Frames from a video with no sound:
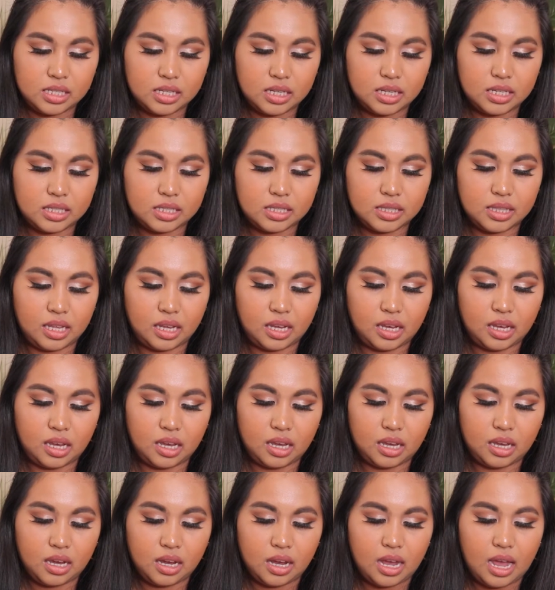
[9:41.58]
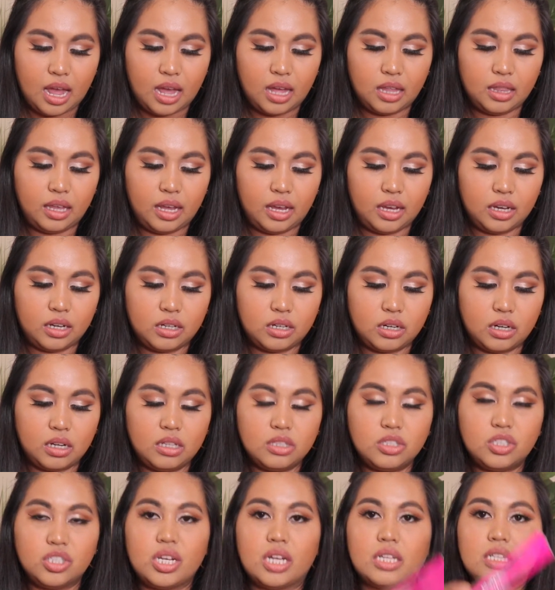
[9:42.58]
is the LA
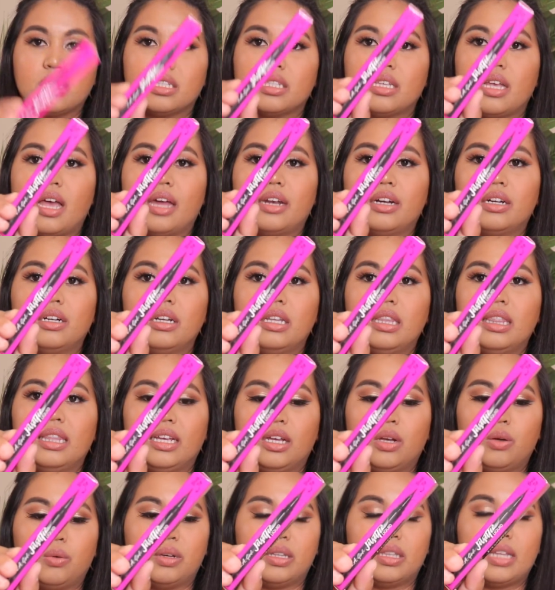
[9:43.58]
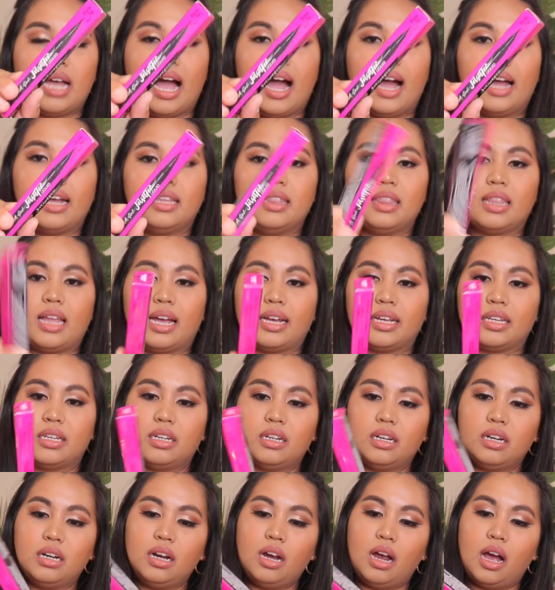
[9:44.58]
Girl Jet Setter Liquid
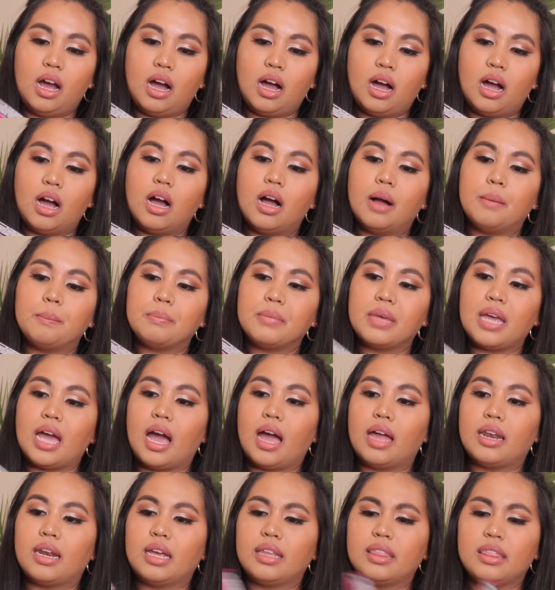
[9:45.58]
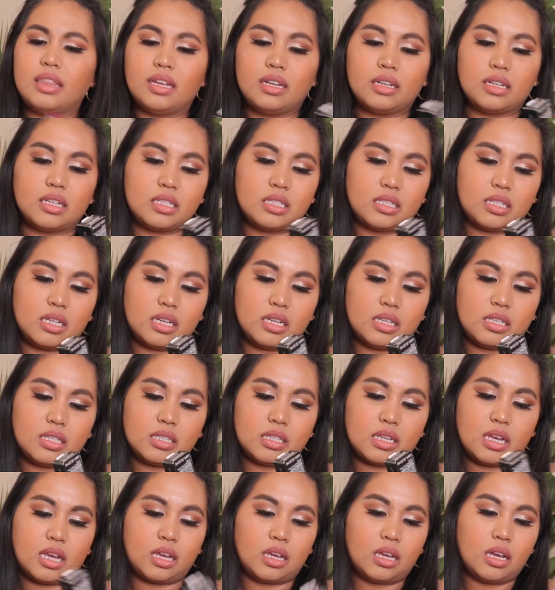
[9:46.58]
Eyeliner. Yeah, and I think this
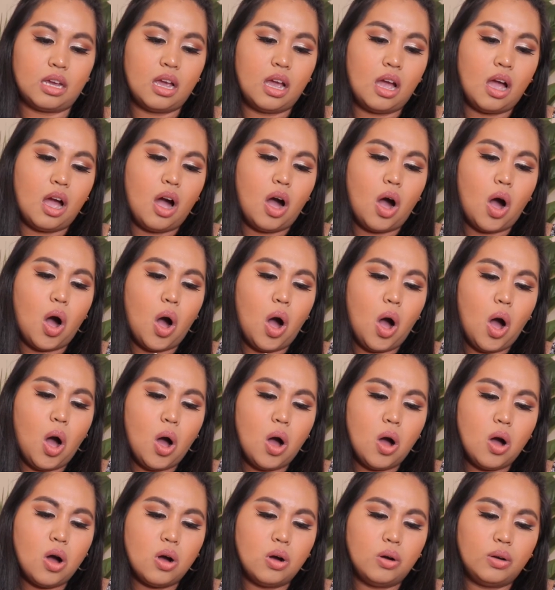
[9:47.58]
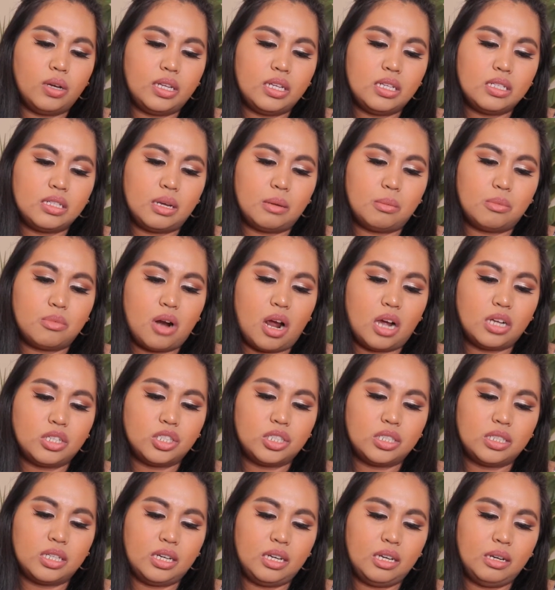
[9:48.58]
is a... Oh, it is a
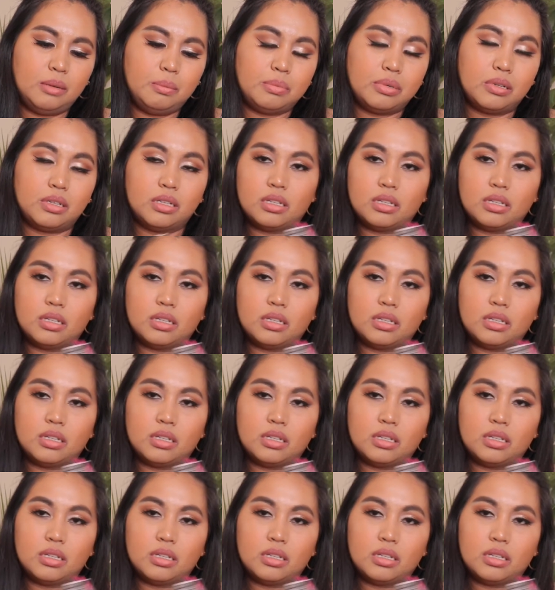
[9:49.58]
brush tip.